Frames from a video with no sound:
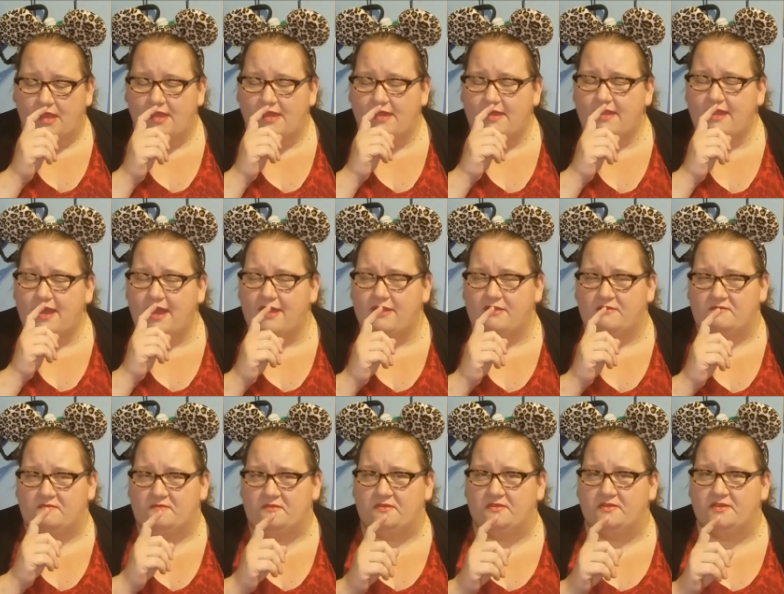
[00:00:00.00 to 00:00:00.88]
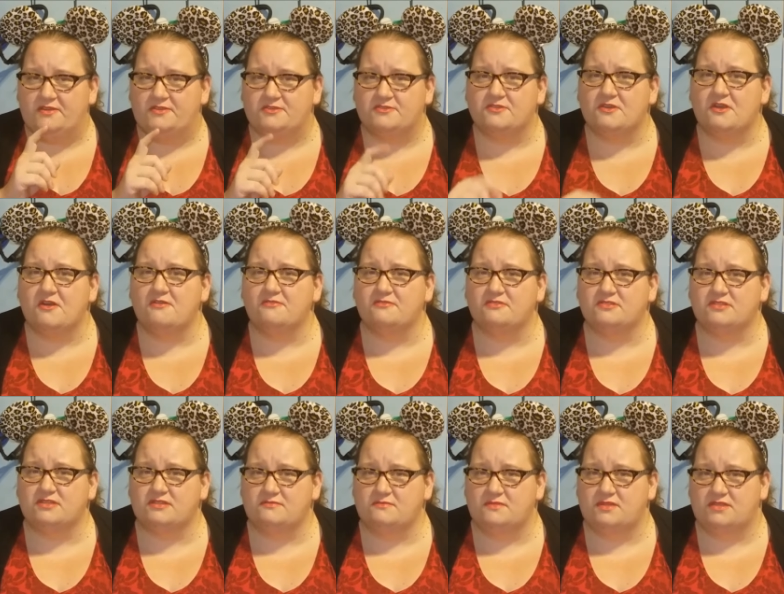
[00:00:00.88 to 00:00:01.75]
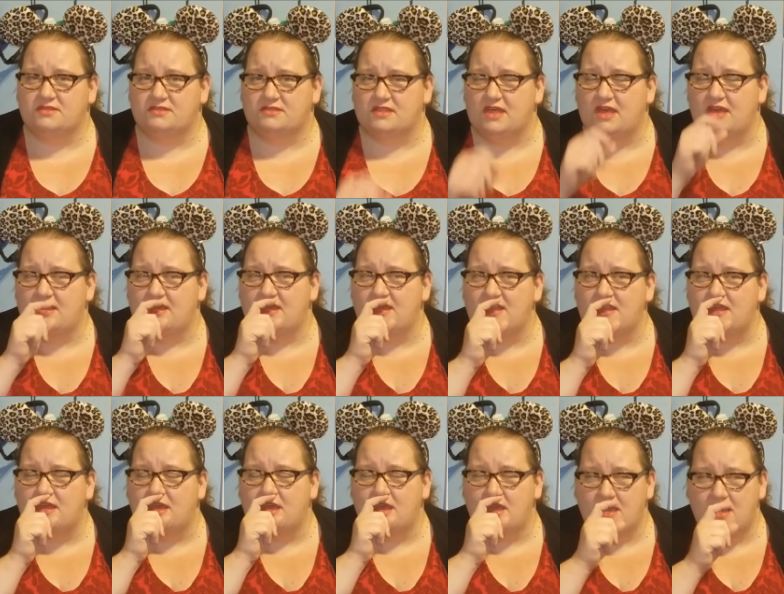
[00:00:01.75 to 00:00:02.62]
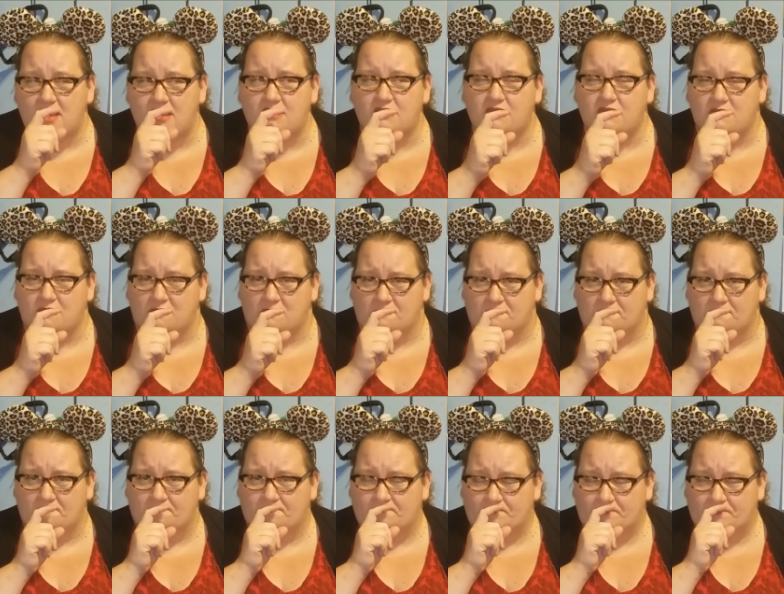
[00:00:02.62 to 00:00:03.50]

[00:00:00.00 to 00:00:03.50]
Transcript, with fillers: it had a really strong cinnamon, like it hit you.